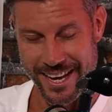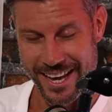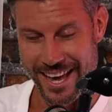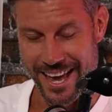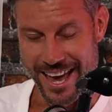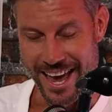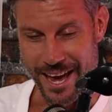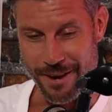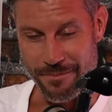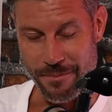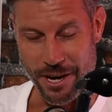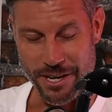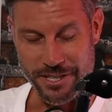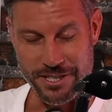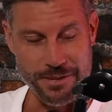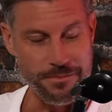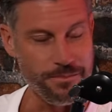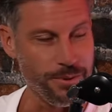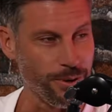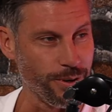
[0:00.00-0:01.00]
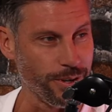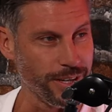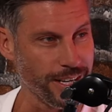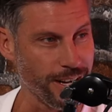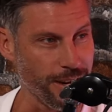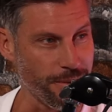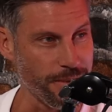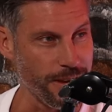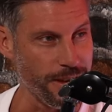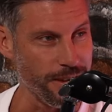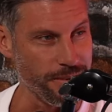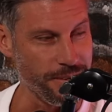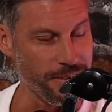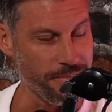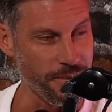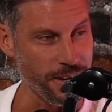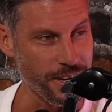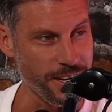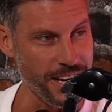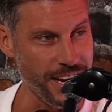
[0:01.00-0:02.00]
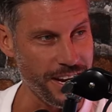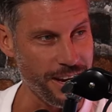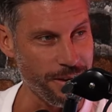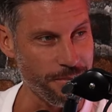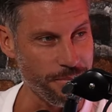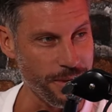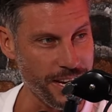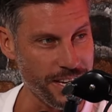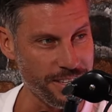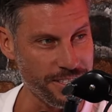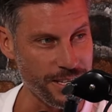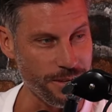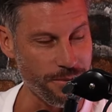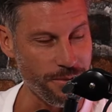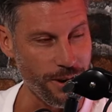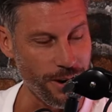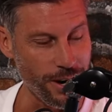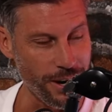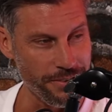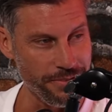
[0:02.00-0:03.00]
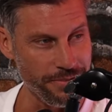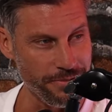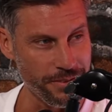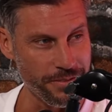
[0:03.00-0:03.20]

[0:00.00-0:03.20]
And most importantly, I met my now amazing wife.